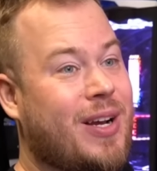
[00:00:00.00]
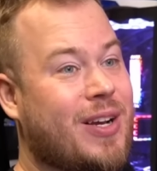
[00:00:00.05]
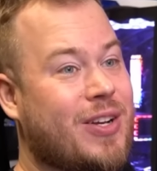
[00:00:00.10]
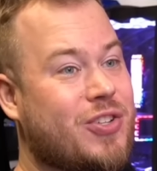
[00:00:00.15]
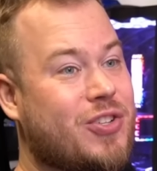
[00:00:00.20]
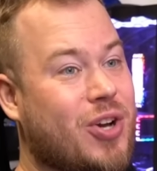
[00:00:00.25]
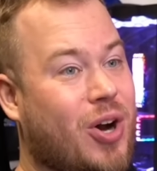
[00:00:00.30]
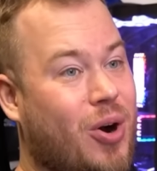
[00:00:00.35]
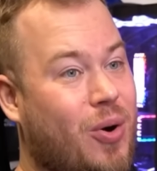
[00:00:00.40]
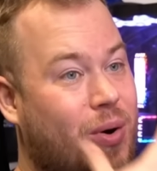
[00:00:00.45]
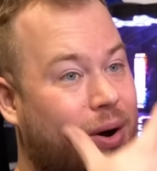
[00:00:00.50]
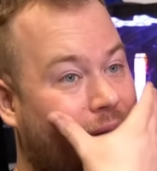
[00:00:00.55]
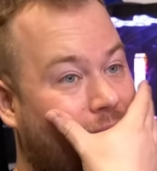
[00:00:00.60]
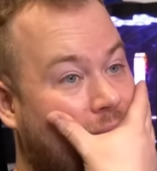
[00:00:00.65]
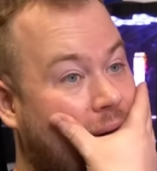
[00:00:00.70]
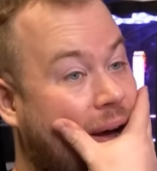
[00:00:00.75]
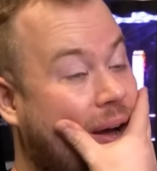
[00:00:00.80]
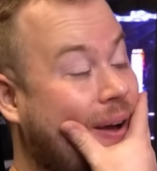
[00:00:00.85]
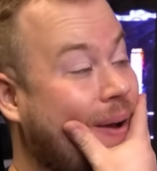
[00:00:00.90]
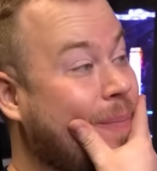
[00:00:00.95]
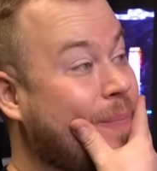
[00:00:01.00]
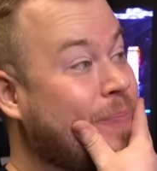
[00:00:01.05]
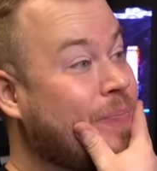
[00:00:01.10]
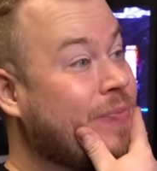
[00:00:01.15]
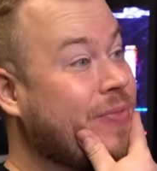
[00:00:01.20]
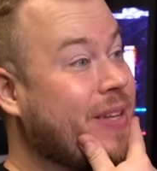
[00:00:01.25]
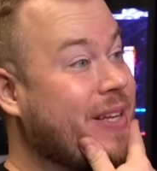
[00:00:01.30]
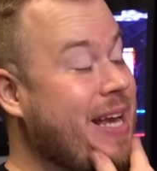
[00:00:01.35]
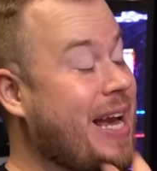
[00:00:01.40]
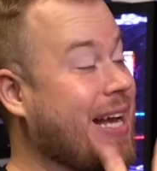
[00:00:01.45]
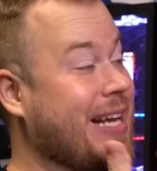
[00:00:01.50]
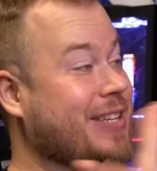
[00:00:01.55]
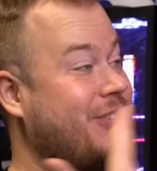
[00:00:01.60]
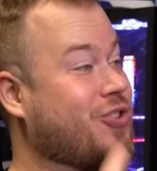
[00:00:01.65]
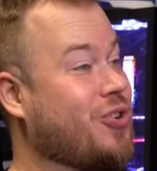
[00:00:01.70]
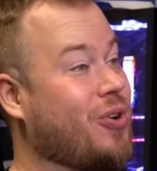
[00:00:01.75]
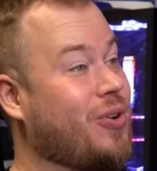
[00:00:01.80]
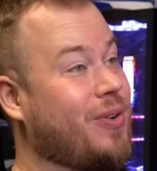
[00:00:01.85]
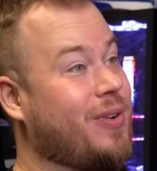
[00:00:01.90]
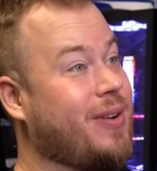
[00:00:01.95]
So, um, yeah,
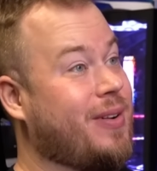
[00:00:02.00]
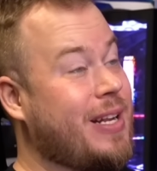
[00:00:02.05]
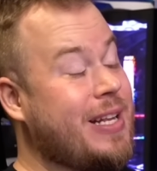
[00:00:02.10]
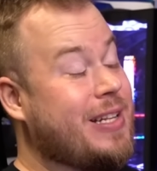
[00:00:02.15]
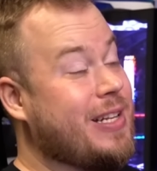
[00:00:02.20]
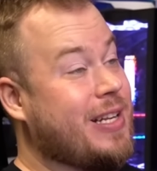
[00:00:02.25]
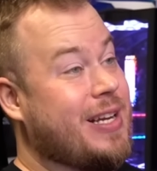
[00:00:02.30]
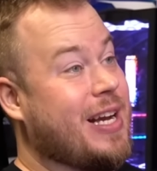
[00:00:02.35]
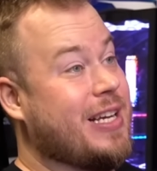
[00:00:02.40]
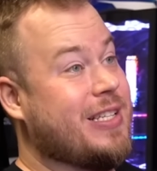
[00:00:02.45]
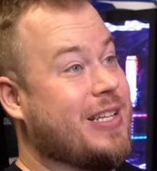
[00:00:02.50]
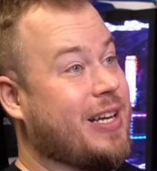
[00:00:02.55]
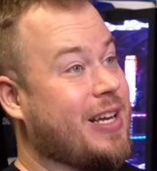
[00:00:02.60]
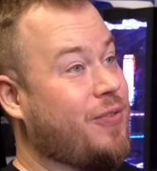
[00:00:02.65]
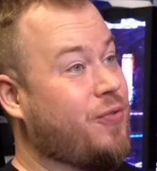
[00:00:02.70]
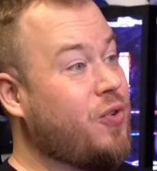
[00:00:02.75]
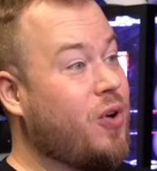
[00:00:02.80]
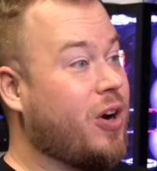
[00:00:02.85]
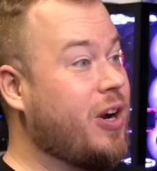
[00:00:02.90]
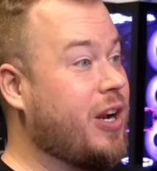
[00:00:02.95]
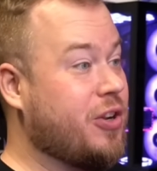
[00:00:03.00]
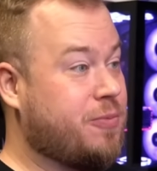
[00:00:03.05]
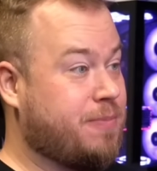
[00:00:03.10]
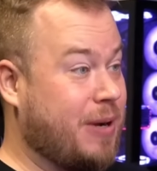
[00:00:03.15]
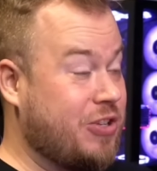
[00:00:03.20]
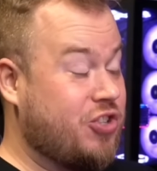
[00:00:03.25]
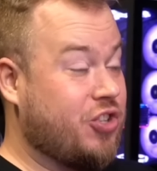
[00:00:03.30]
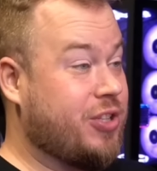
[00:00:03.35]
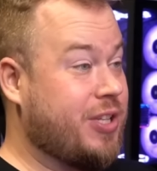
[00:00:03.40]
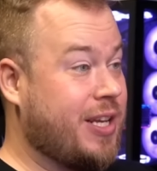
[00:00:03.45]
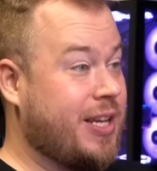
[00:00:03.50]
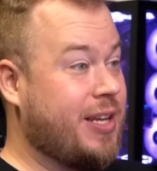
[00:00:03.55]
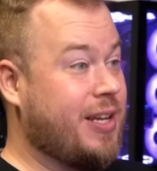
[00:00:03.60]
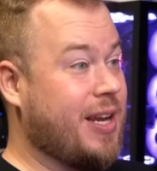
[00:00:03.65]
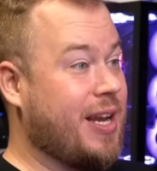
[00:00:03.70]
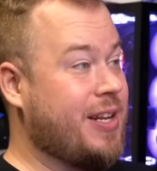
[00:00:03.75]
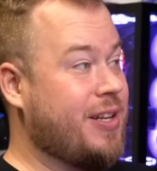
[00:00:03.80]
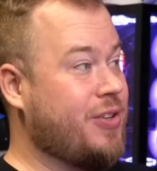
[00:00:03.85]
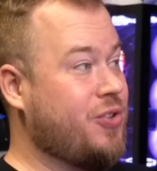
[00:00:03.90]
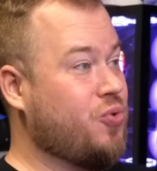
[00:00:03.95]
so literally, guys, like, if you are, like, budgeting
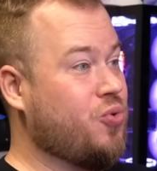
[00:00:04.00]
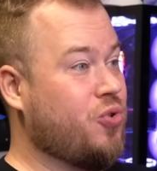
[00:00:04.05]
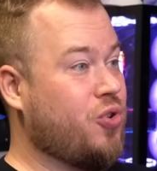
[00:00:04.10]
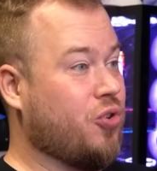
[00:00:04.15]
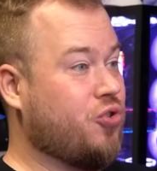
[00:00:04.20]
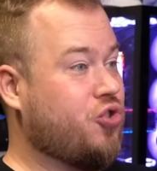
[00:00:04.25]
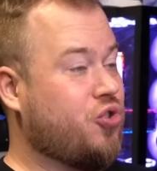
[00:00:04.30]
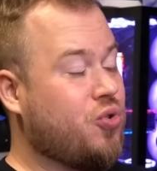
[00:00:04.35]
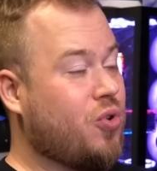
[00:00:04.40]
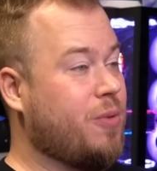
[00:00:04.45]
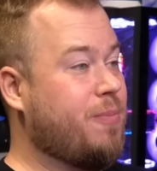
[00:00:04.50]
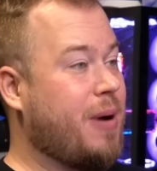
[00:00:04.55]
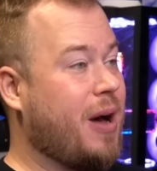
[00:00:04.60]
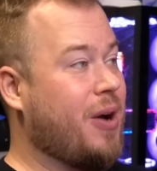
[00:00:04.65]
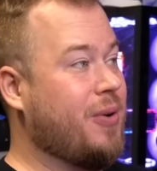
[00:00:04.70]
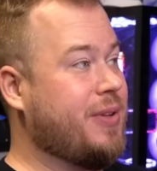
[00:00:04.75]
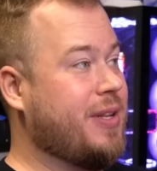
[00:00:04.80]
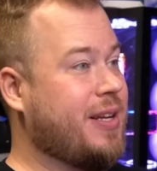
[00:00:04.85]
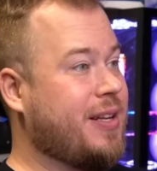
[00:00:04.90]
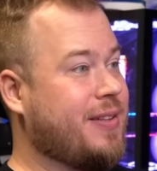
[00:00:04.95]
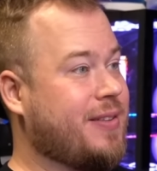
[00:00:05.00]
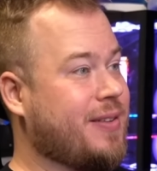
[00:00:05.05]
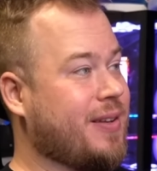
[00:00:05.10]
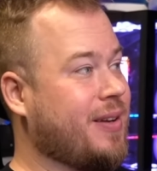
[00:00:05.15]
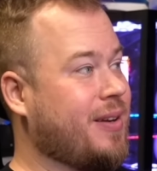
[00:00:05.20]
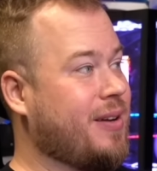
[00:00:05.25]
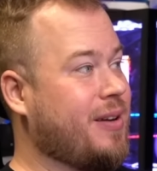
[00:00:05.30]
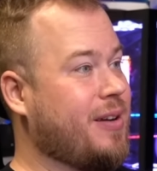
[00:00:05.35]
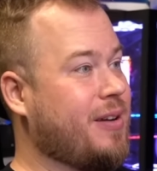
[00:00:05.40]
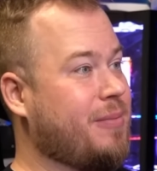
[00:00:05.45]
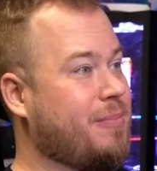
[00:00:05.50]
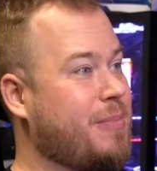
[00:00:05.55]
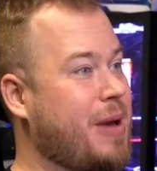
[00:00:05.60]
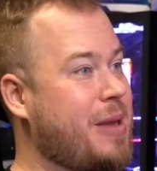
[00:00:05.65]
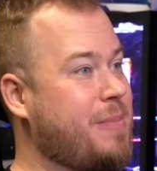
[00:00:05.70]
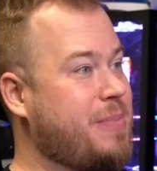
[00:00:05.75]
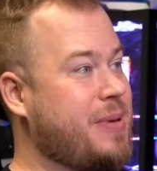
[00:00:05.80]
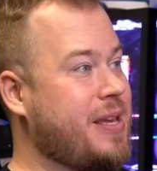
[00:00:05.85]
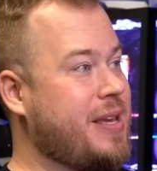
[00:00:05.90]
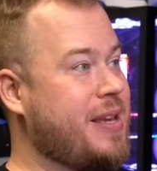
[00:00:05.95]
and you're not sure about it, uh,
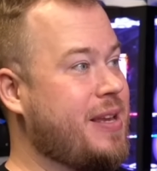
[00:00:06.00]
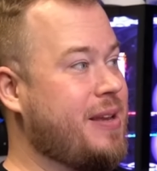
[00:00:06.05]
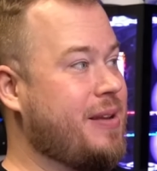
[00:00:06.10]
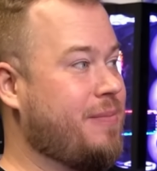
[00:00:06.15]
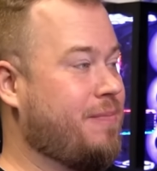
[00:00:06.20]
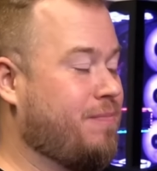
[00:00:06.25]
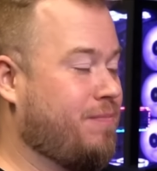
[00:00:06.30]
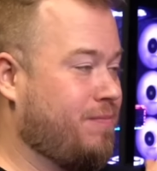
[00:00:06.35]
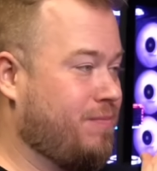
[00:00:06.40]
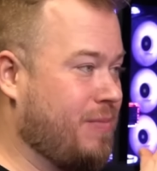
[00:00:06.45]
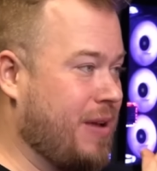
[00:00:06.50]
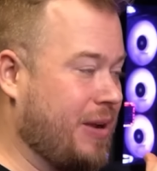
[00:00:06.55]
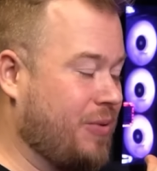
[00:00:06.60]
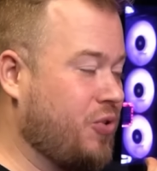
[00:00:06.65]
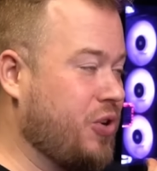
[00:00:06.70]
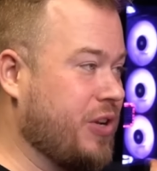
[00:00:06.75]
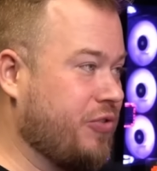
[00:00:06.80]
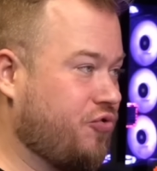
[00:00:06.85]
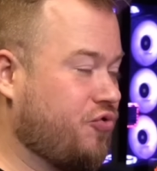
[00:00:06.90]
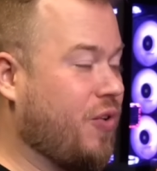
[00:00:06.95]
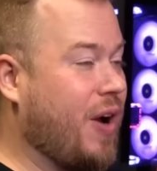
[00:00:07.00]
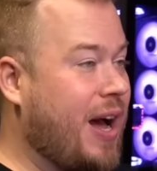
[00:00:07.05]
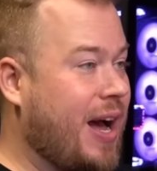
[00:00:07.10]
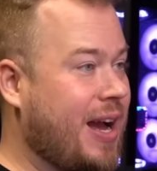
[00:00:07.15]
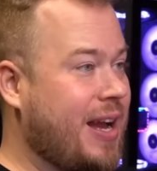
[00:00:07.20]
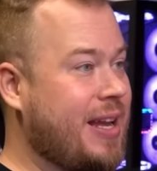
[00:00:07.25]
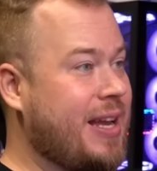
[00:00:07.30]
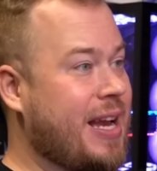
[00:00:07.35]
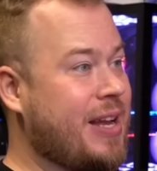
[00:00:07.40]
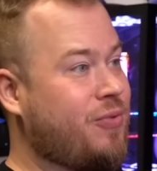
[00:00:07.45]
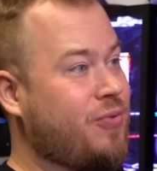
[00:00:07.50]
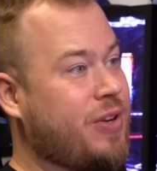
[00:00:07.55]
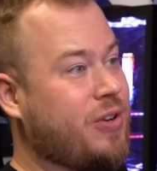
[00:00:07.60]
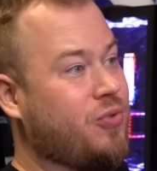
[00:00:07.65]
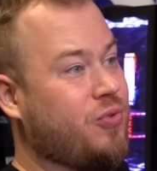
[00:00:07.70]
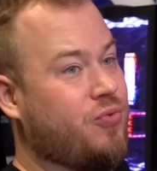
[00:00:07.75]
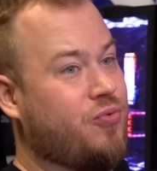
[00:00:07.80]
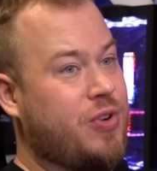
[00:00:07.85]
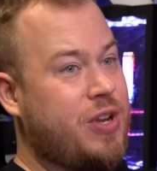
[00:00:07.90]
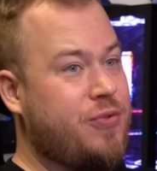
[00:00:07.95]
maybe, like, we can try and we
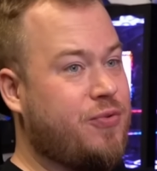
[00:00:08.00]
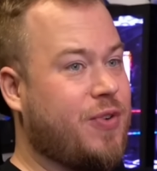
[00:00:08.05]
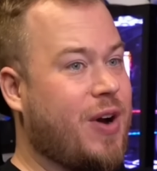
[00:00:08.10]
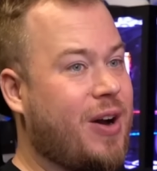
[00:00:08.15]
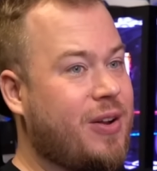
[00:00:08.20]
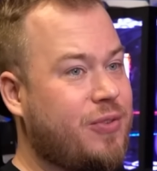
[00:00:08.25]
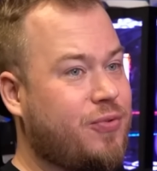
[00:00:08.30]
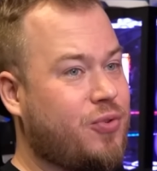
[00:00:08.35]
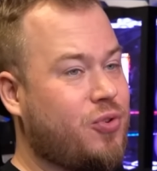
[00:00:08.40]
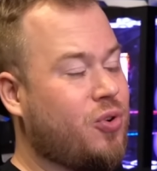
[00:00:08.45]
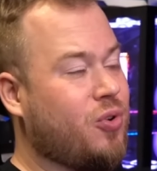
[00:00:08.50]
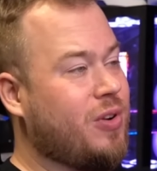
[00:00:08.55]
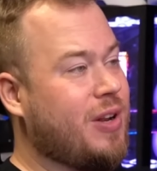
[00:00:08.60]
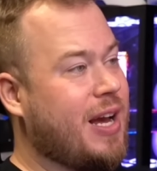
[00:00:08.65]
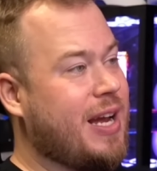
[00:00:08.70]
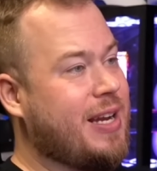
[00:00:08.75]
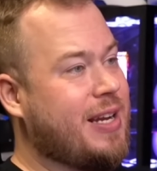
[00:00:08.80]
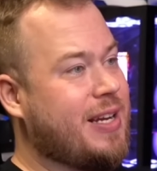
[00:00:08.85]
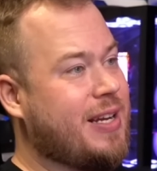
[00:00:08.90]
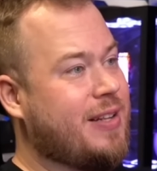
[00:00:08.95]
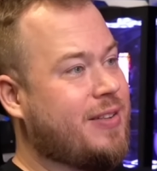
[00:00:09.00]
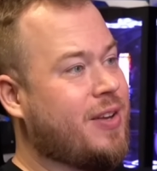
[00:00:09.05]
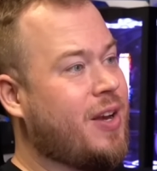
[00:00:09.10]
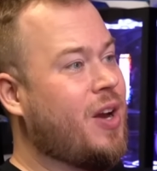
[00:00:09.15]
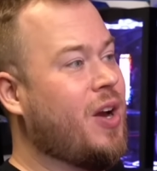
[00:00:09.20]
can refund if you don't like it.